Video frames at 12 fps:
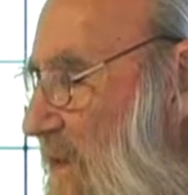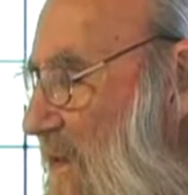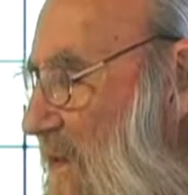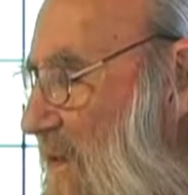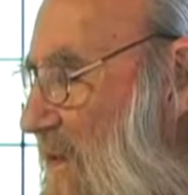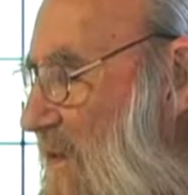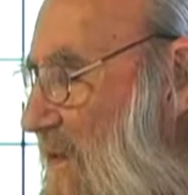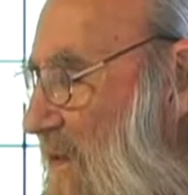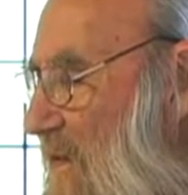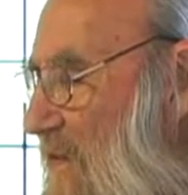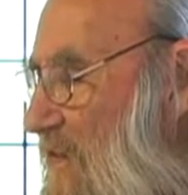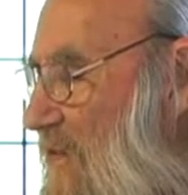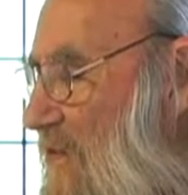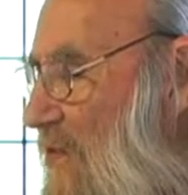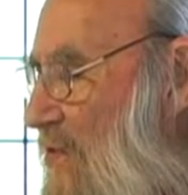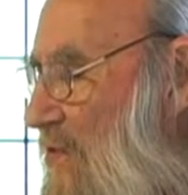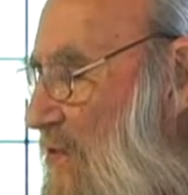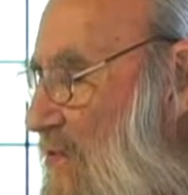that
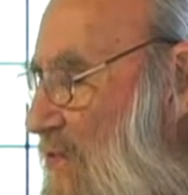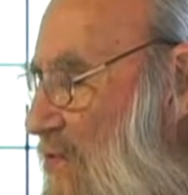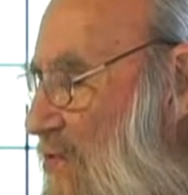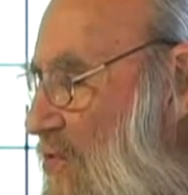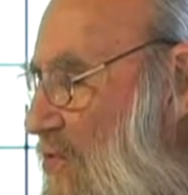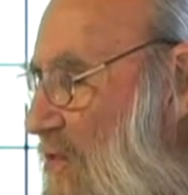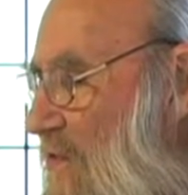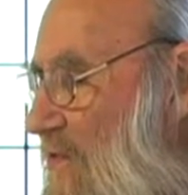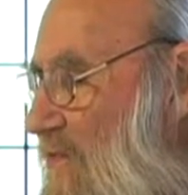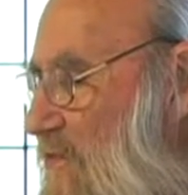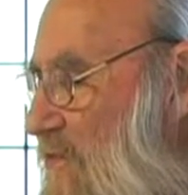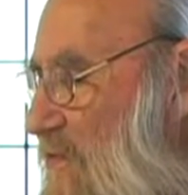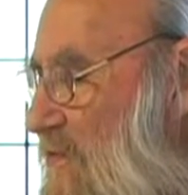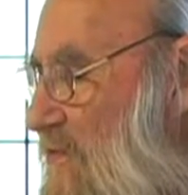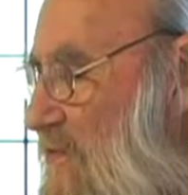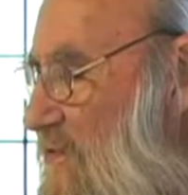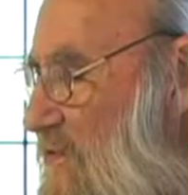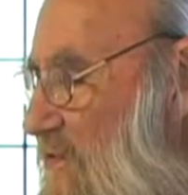the golden
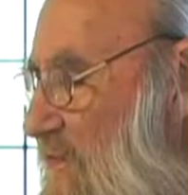rule of